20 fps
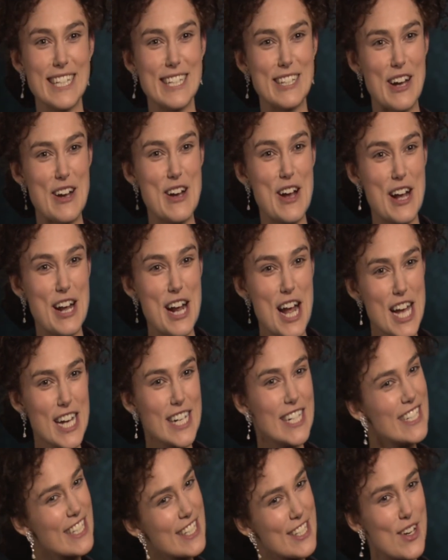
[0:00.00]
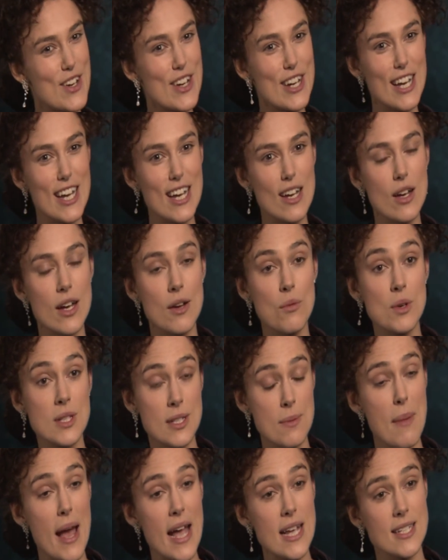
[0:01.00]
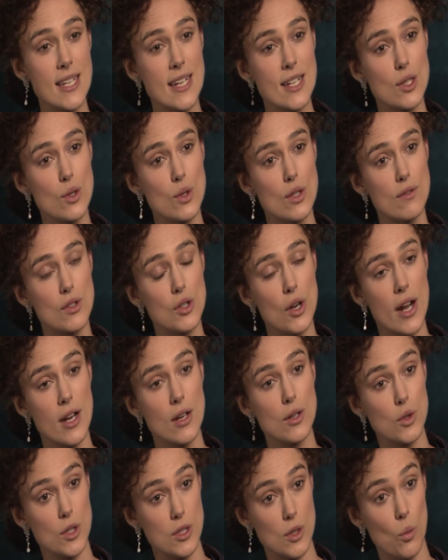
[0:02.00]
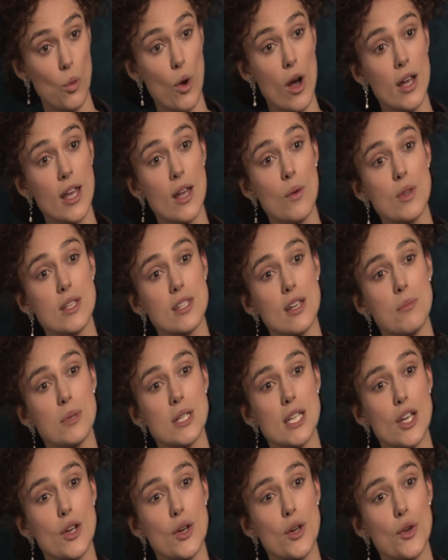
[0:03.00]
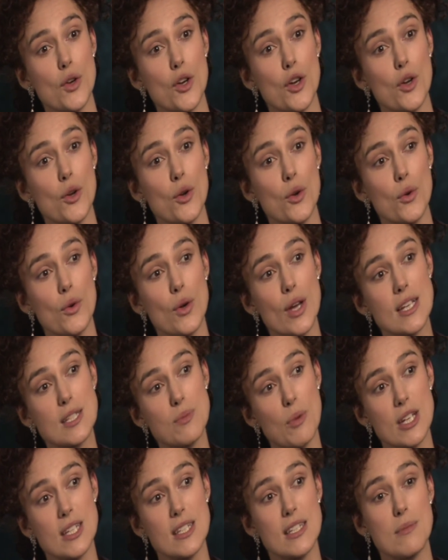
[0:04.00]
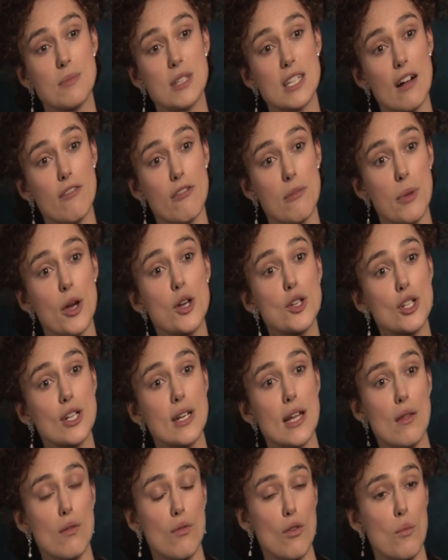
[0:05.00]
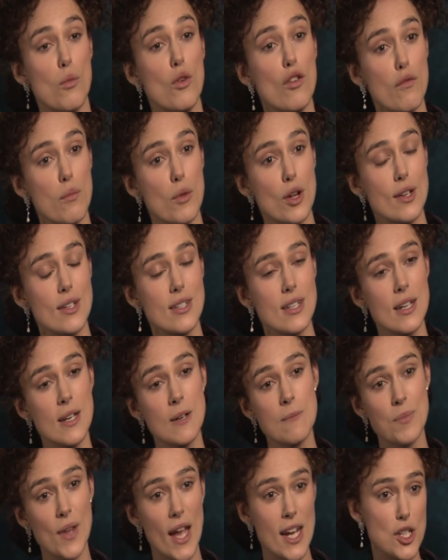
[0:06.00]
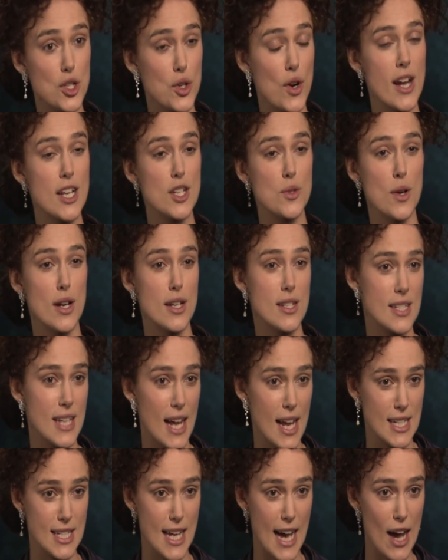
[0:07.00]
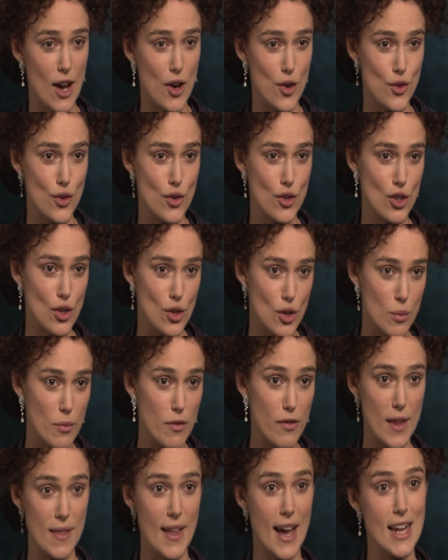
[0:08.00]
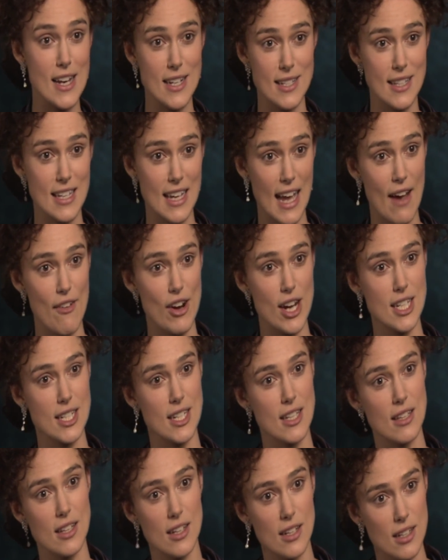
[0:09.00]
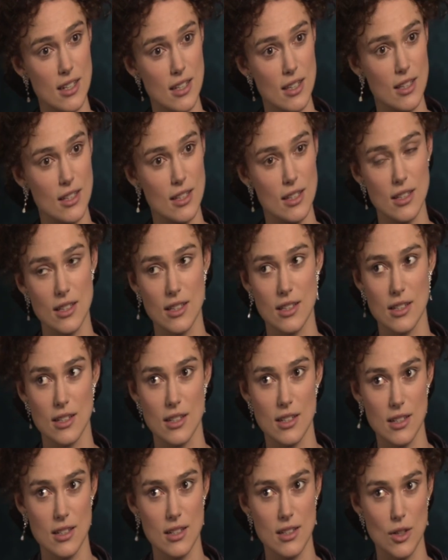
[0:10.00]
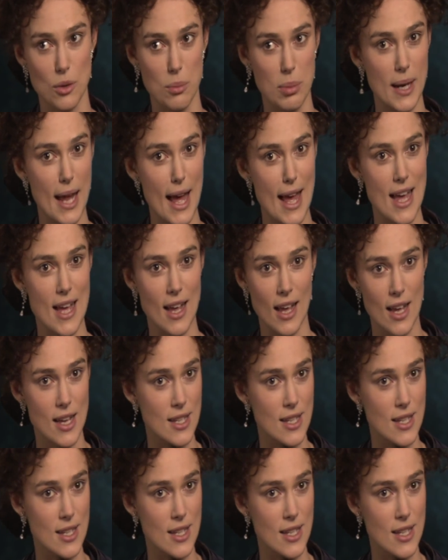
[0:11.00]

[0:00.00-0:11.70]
So it was amazing sort of working with somebody who expresses himself emotionally through movement, and trying to understand how you could fit that into the character that you're playing.